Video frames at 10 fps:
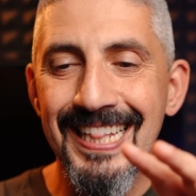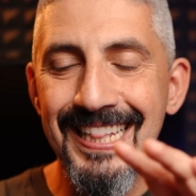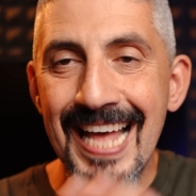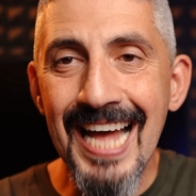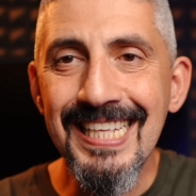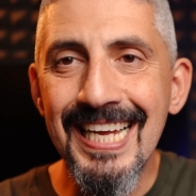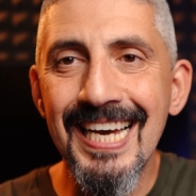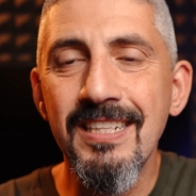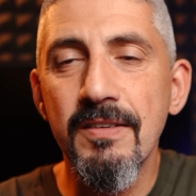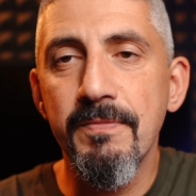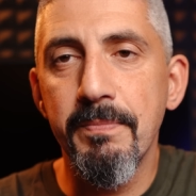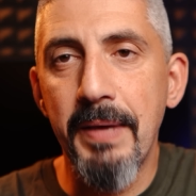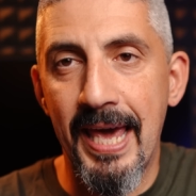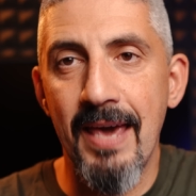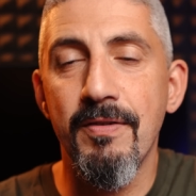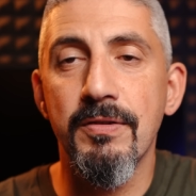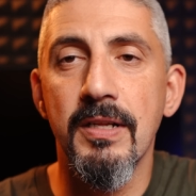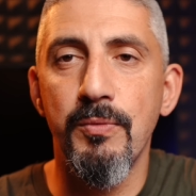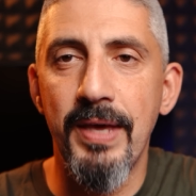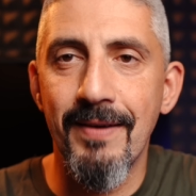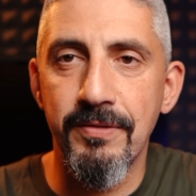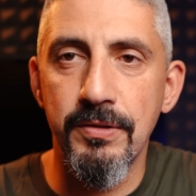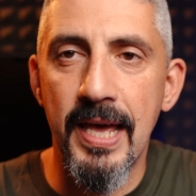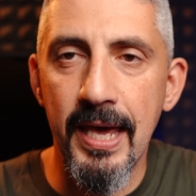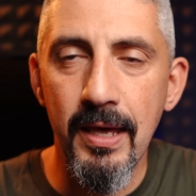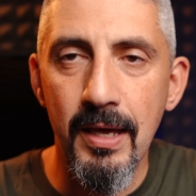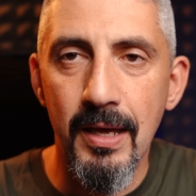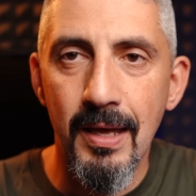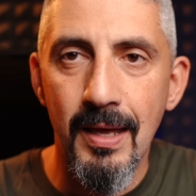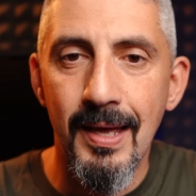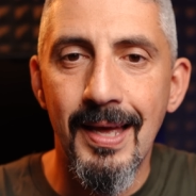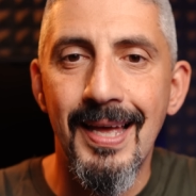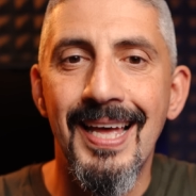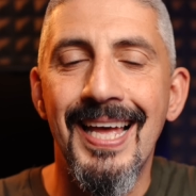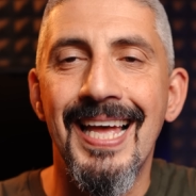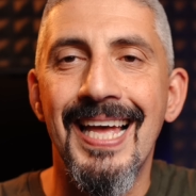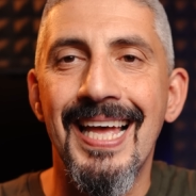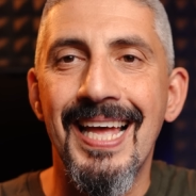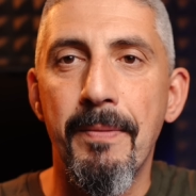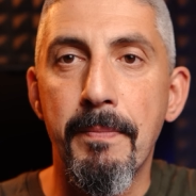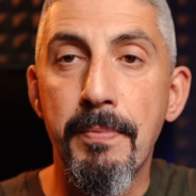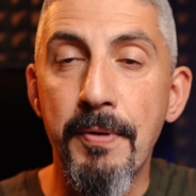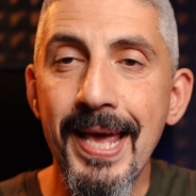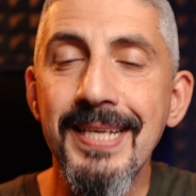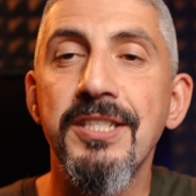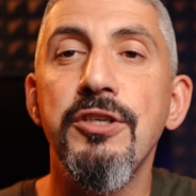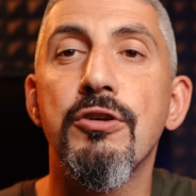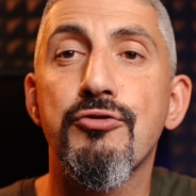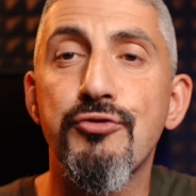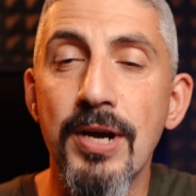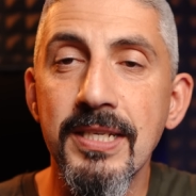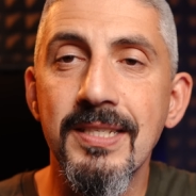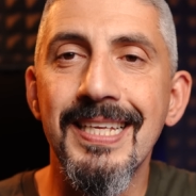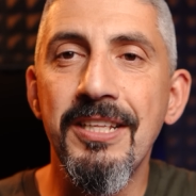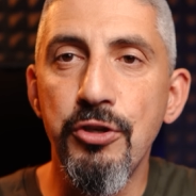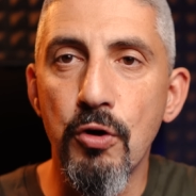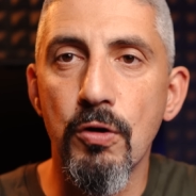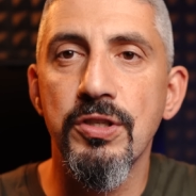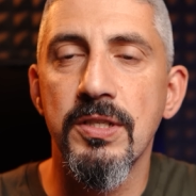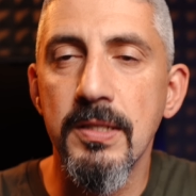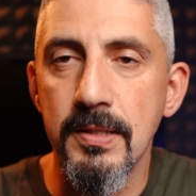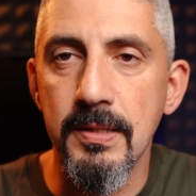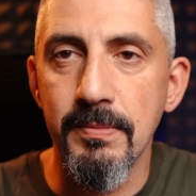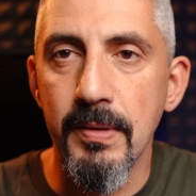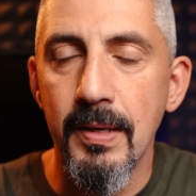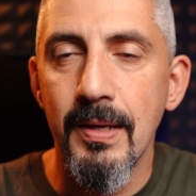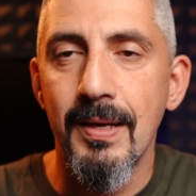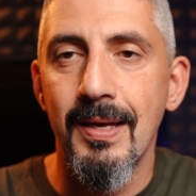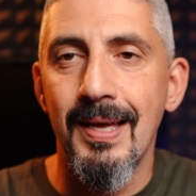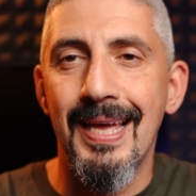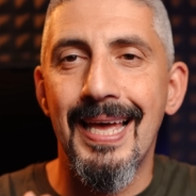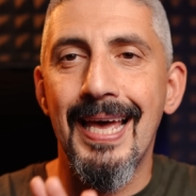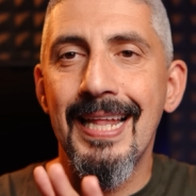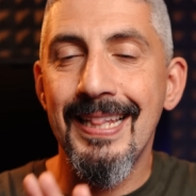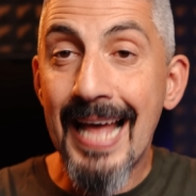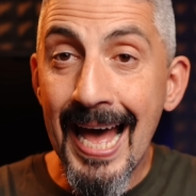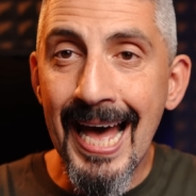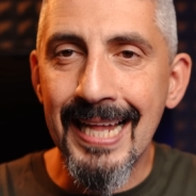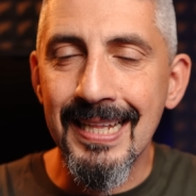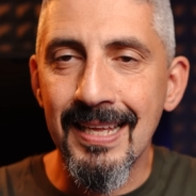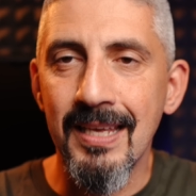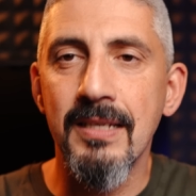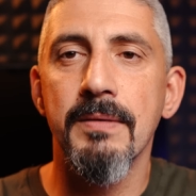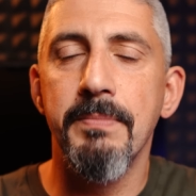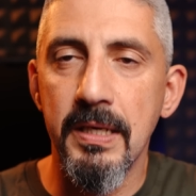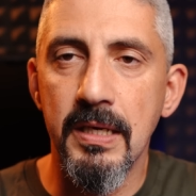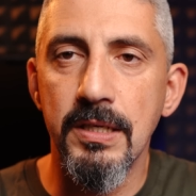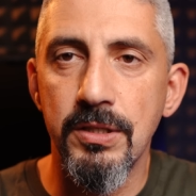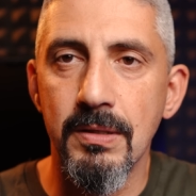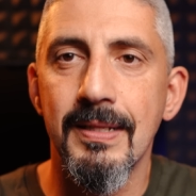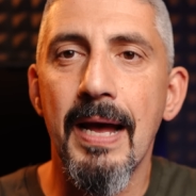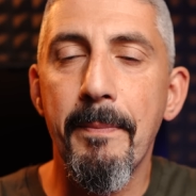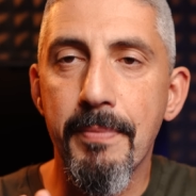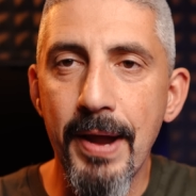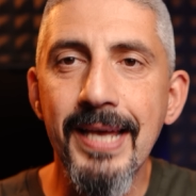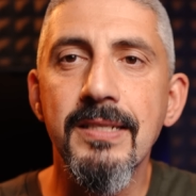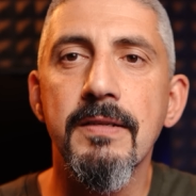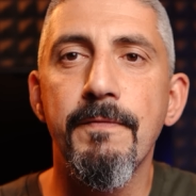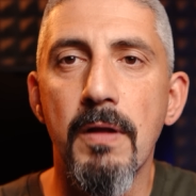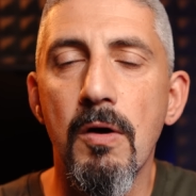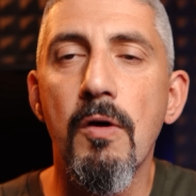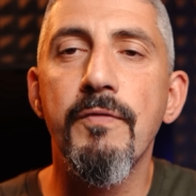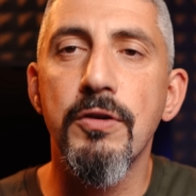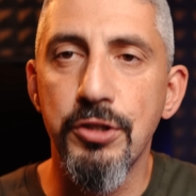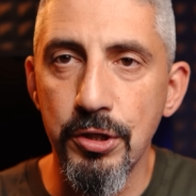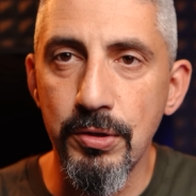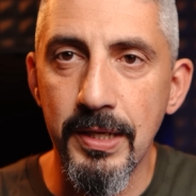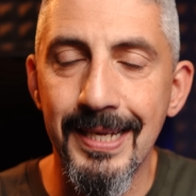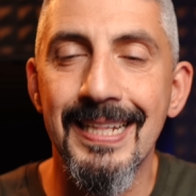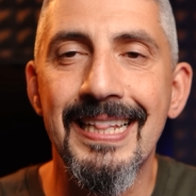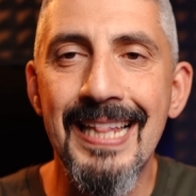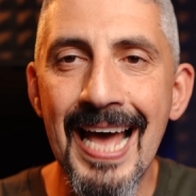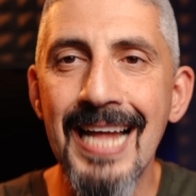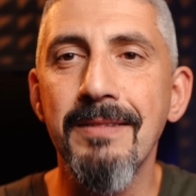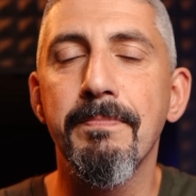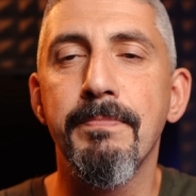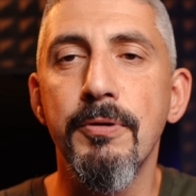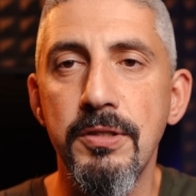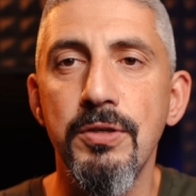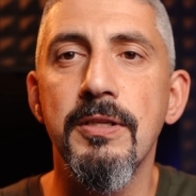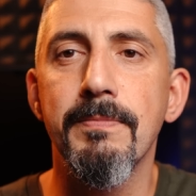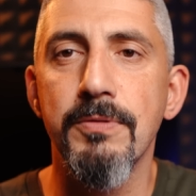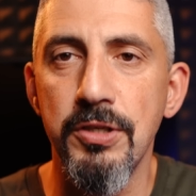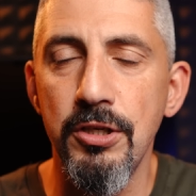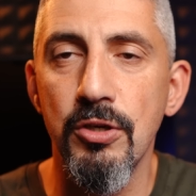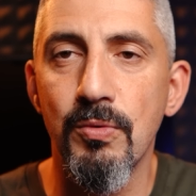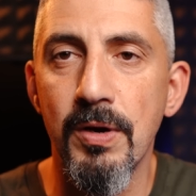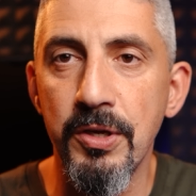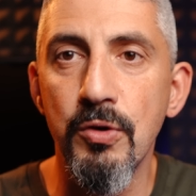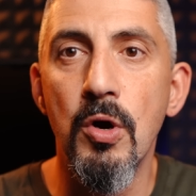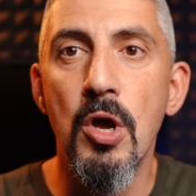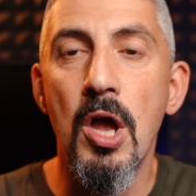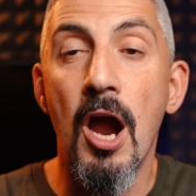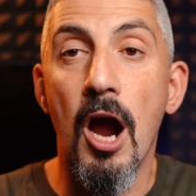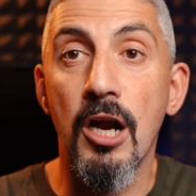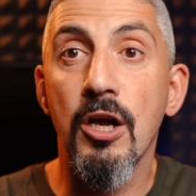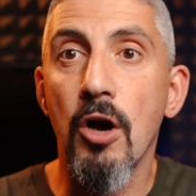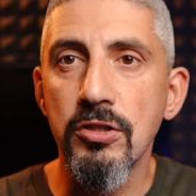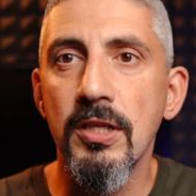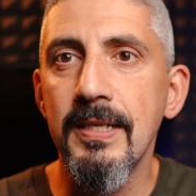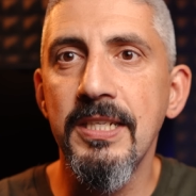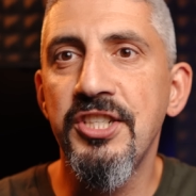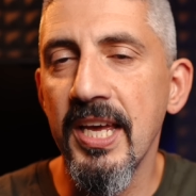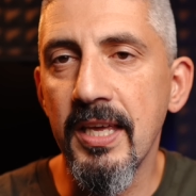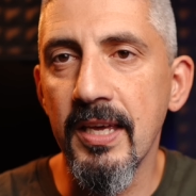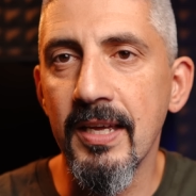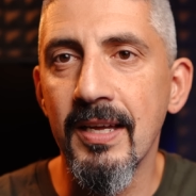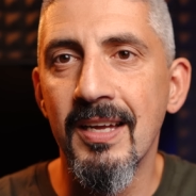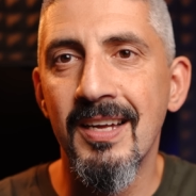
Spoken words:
that kind of behavior that we have today breaks your trust in your system. And that is a big issue. That breaks the flow of your shooting. That puts you in a position where you are constantly checking